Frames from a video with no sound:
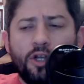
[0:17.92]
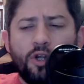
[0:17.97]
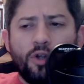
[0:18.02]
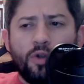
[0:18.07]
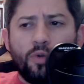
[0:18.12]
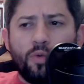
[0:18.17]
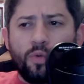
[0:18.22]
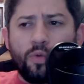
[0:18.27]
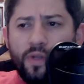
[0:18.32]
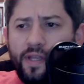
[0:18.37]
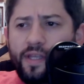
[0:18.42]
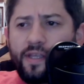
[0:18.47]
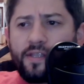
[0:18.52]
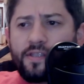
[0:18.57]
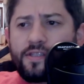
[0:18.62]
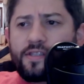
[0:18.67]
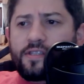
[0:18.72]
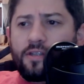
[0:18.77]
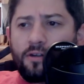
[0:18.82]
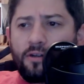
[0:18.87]
really
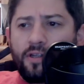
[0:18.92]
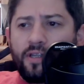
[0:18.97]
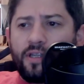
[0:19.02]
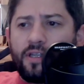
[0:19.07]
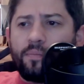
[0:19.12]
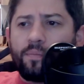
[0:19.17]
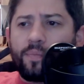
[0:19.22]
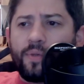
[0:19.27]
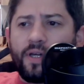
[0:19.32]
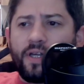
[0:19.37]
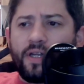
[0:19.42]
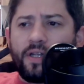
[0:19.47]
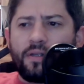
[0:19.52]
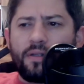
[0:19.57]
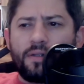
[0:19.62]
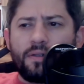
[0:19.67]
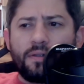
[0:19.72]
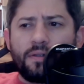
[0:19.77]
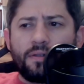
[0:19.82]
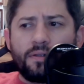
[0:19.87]
concerning, but
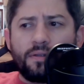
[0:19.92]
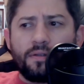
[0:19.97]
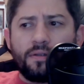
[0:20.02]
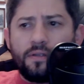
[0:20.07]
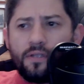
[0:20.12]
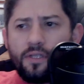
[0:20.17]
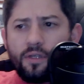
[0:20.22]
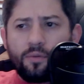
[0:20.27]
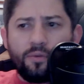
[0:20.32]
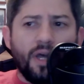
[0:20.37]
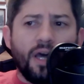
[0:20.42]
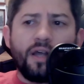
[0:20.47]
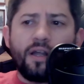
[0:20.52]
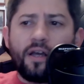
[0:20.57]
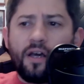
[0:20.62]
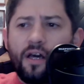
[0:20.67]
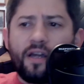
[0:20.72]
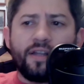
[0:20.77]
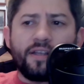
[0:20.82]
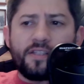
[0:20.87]
you know, not
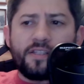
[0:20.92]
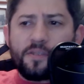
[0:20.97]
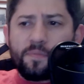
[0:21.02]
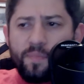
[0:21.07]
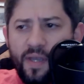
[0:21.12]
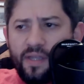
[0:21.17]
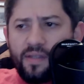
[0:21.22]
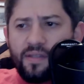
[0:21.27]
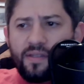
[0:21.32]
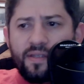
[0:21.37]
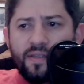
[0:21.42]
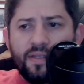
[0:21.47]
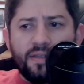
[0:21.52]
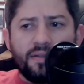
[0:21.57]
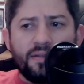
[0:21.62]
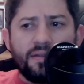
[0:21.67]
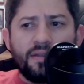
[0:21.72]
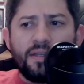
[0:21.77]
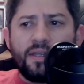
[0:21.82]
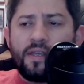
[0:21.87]

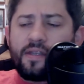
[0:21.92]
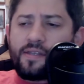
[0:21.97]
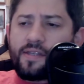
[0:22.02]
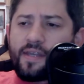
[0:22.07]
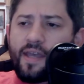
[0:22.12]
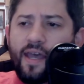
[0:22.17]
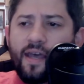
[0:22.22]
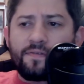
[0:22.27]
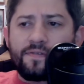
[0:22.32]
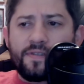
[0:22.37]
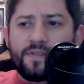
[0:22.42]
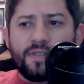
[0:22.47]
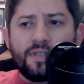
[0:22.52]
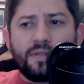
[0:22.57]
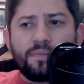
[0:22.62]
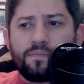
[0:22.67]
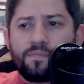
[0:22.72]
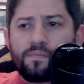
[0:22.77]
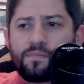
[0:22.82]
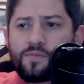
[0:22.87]
unexpected to have
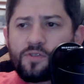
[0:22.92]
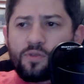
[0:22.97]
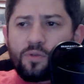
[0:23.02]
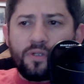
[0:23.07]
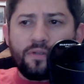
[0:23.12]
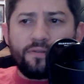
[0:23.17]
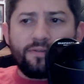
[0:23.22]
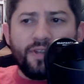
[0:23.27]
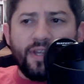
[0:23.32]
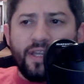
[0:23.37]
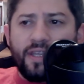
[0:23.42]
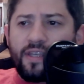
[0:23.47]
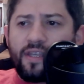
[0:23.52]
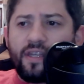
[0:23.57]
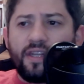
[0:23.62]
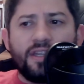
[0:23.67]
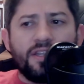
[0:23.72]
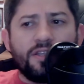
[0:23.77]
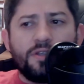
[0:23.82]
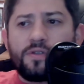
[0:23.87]
some sort of like
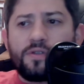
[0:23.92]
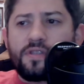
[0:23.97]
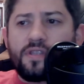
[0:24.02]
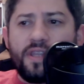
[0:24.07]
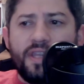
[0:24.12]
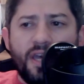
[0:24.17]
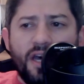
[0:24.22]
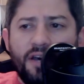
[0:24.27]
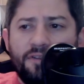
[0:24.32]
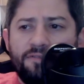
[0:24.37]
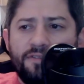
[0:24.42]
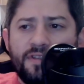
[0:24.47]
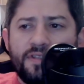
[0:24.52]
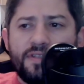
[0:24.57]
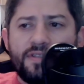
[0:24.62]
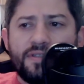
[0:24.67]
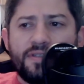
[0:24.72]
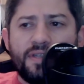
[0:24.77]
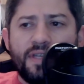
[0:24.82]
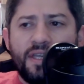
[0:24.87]
getting used to the
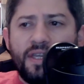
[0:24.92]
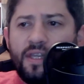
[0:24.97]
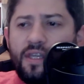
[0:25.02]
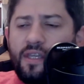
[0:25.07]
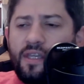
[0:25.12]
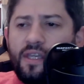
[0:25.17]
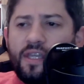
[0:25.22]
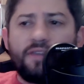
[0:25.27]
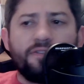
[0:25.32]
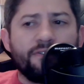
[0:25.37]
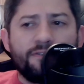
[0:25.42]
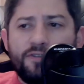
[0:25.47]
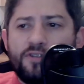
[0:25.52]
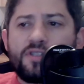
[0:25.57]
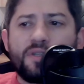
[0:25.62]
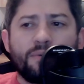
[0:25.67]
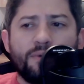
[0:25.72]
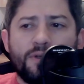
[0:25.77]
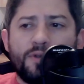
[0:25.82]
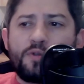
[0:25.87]
office, even for
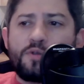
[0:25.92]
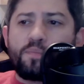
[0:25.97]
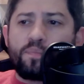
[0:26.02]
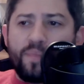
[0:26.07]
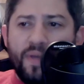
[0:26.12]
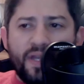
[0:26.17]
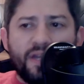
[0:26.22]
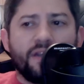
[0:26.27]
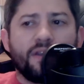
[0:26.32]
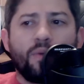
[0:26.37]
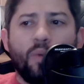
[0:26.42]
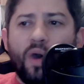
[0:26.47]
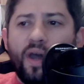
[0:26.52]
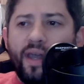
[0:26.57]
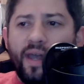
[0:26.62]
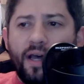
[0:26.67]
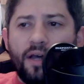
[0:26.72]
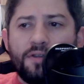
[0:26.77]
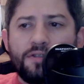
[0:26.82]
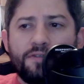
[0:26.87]
someone who's been in the
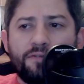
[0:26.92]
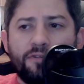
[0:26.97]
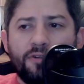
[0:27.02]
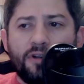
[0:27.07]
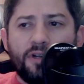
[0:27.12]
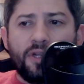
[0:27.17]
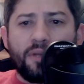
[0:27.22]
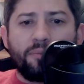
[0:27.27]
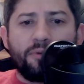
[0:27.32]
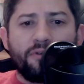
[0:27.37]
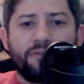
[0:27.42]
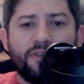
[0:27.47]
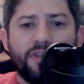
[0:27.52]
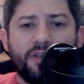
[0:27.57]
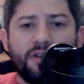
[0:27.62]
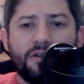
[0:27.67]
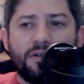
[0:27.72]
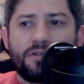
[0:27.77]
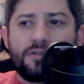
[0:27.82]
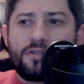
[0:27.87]
White House for a number of
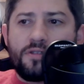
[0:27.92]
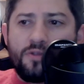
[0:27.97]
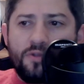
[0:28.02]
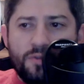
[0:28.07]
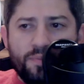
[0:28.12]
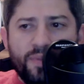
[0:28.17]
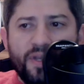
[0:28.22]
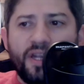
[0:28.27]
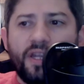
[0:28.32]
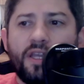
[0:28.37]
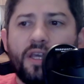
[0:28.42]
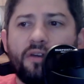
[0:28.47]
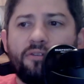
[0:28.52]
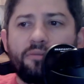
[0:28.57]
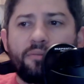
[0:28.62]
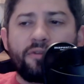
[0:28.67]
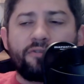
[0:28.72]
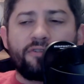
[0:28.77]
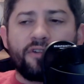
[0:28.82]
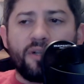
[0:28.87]
years, who's been in
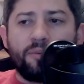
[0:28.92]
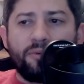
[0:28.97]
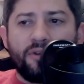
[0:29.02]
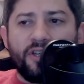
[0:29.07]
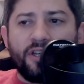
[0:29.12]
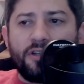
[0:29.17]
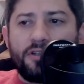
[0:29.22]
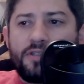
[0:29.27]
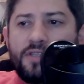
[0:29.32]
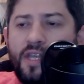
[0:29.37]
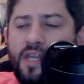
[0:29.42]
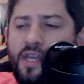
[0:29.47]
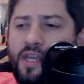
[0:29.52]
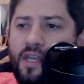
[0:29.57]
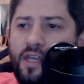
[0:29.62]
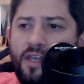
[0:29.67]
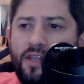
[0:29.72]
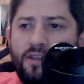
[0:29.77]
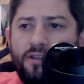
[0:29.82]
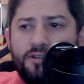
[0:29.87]
government for a number of years.
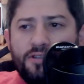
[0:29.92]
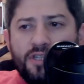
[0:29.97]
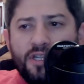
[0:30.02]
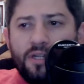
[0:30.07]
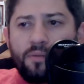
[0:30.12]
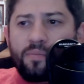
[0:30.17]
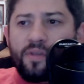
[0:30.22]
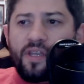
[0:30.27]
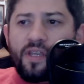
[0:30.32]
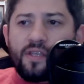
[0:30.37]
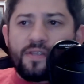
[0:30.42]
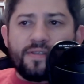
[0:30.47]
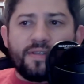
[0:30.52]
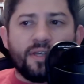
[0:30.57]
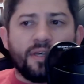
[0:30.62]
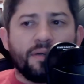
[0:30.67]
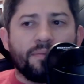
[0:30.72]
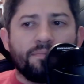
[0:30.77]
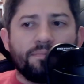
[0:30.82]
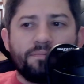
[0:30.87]
There's going to be
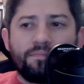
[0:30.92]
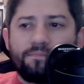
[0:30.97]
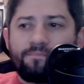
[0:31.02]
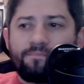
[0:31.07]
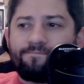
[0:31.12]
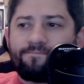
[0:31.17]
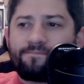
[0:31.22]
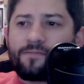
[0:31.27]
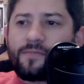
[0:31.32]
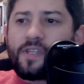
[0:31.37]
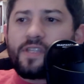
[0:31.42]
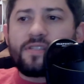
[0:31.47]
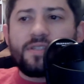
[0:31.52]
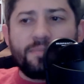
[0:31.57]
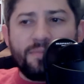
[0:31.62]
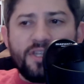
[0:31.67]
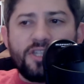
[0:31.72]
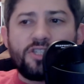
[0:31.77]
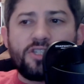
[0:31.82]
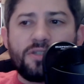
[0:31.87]
some
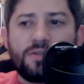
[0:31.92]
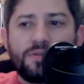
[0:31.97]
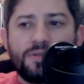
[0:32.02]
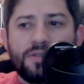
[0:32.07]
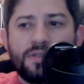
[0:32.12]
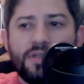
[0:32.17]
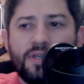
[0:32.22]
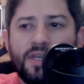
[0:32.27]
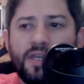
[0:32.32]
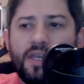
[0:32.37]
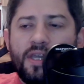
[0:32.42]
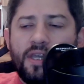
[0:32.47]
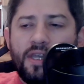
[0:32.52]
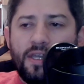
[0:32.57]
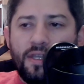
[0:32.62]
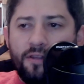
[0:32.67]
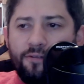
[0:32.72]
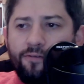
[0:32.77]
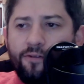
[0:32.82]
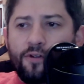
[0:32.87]
some issues
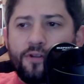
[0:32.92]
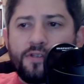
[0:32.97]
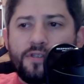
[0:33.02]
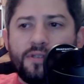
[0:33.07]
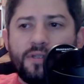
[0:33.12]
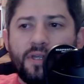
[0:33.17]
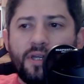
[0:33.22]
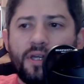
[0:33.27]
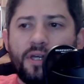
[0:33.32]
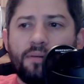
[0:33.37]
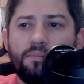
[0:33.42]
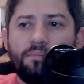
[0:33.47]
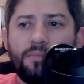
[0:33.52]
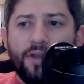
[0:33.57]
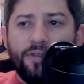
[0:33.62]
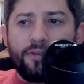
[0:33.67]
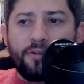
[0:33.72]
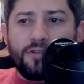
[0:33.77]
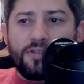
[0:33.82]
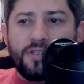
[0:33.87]
in the first uh,
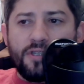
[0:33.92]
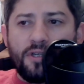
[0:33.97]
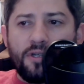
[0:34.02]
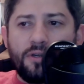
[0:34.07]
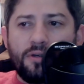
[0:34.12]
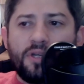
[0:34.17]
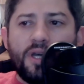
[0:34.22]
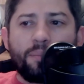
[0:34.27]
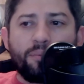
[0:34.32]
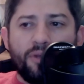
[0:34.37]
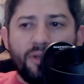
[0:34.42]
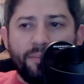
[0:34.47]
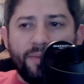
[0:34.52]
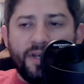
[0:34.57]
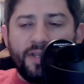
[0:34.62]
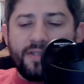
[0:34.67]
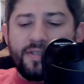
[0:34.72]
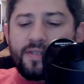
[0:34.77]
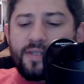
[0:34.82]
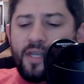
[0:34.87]
month or so, a couple of
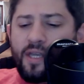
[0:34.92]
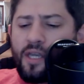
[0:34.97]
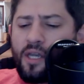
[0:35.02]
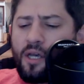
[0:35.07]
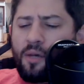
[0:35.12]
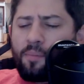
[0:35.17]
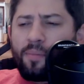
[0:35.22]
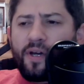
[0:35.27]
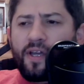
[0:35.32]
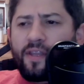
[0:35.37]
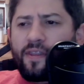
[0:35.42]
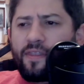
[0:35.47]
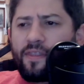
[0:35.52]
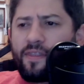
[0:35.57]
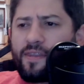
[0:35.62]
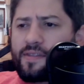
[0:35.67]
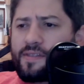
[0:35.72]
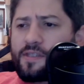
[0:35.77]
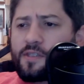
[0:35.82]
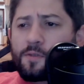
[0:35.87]
months, but
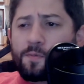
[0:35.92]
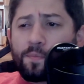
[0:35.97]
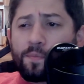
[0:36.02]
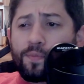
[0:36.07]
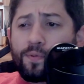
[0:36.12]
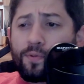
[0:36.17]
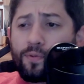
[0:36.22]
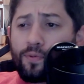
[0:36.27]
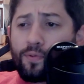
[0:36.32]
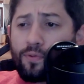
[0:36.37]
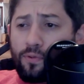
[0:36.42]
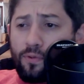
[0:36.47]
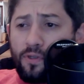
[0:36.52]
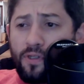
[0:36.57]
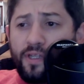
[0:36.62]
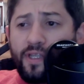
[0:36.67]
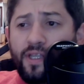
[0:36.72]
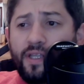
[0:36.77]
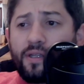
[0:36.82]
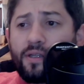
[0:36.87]
this is
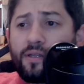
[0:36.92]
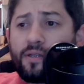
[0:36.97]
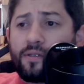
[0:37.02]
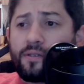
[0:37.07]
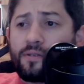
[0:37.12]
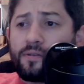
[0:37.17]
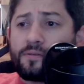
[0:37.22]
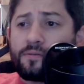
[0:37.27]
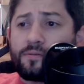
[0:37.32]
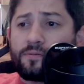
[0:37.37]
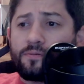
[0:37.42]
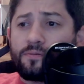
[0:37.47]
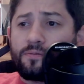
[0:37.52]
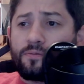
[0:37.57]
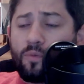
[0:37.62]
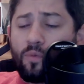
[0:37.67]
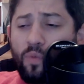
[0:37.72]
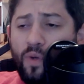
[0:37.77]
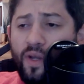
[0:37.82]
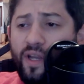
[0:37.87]
pretty
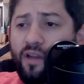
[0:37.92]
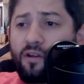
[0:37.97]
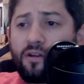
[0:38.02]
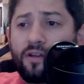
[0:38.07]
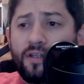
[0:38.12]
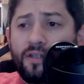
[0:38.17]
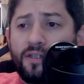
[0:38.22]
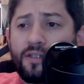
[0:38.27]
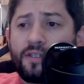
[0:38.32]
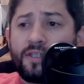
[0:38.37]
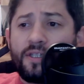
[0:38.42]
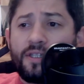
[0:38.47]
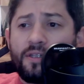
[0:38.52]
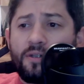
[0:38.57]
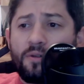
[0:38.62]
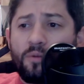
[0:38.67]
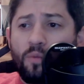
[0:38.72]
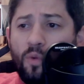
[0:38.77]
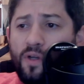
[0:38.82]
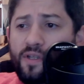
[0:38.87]
weird
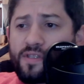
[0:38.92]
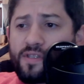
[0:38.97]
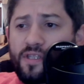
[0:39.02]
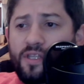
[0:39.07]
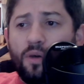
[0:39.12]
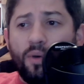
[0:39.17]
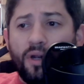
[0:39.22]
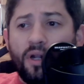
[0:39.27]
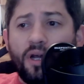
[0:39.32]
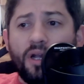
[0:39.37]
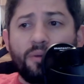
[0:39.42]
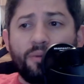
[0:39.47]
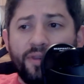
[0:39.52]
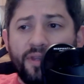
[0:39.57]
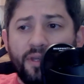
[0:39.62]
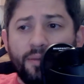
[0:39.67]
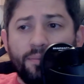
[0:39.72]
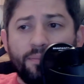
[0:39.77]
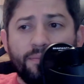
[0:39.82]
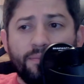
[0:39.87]
what's going on with
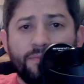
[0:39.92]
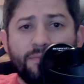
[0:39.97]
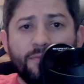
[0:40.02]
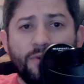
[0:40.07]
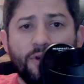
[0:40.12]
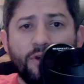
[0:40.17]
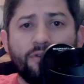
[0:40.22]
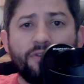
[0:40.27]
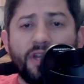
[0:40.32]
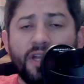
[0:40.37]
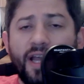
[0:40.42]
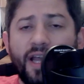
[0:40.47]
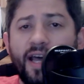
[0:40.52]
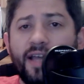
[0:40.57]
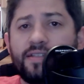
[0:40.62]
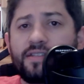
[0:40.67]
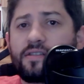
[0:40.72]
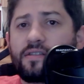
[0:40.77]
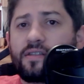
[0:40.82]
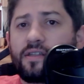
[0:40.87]
him over the
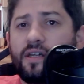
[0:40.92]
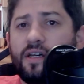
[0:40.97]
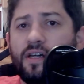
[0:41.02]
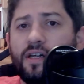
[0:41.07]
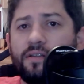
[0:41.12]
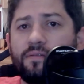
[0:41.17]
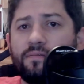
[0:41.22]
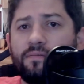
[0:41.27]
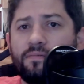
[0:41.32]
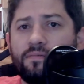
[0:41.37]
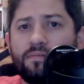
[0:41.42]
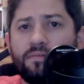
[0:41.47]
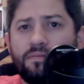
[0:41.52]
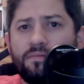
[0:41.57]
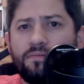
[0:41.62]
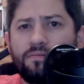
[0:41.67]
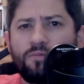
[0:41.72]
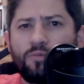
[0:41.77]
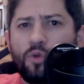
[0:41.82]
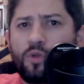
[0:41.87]
last, uh,
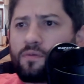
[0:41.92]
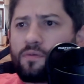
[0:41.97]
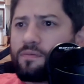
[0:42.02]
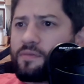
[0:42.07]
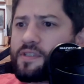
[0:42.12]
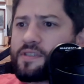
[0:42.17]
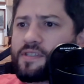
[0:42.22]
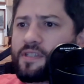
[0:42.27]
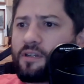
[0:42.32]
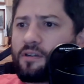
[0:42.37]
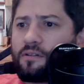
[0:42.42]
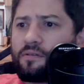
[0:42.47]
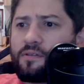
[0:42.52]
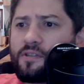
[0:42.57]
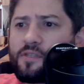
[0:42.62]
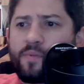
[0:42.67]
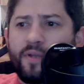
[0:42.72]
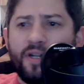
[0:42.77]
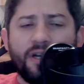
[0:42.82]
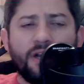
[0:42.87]
well, this year.
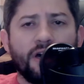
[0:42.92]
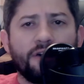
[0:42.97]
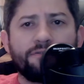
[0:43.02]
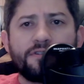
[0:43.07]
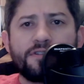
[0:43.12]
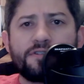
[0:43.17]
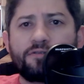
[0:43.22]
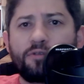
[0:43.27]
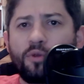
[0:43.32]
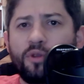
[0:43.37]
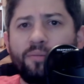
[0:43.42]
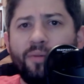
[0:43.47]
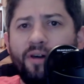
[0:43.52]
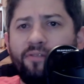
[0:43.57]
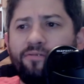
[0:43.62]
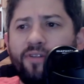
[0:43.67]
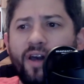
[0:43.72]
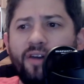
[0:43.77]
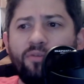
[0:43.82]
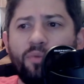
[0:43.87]
He's been in office for only
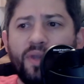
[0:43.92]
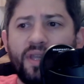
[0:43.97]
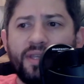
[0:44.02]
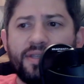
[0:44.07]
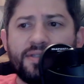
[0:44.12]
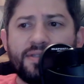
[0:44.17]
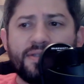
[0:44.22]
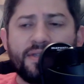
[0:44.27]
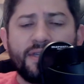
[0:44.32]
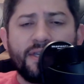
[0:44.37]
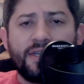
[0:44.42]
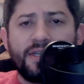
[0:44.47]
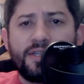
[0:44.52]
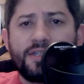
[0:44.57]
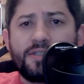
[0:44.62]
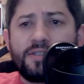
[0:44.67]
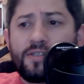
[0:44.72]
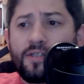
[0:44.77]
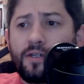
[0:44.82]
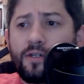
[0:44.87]
about five weeks,
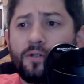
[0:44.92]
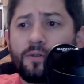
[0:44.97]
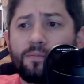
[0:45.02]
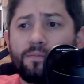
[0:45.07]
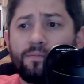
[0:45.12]
so